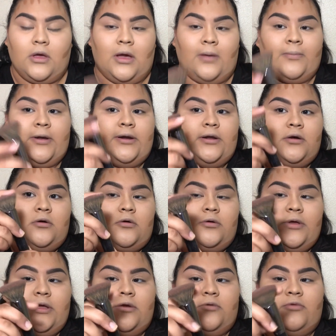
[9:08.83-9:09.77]
I'm gonna
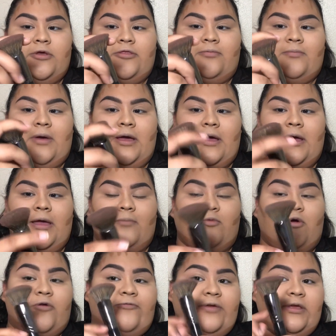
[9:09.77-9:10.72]
go in with my
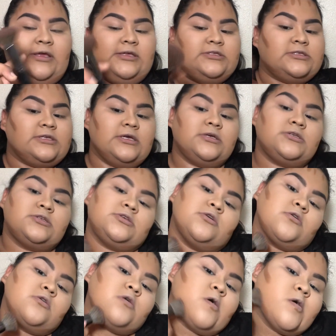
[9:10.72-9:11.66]
Morphe
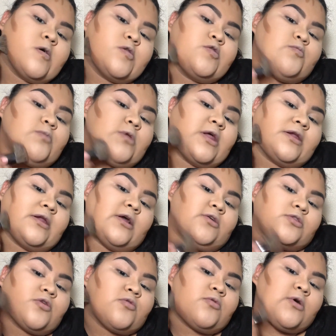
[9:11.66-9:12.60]
E6 to blend
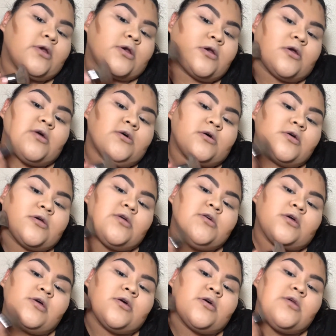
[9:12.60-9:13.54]
out the one
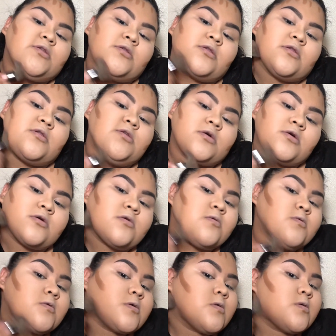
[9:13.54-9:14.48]
in
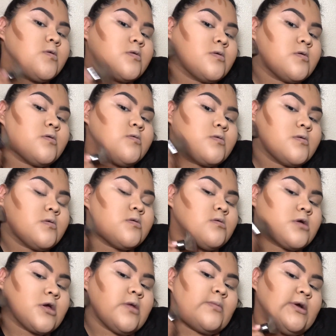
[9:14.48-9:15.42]

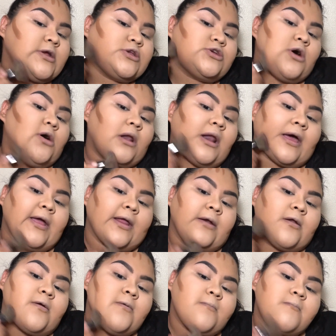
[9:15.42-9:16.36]
my
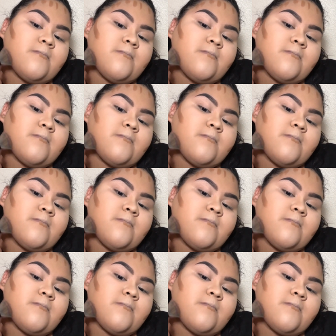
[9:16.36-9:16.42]
jawline.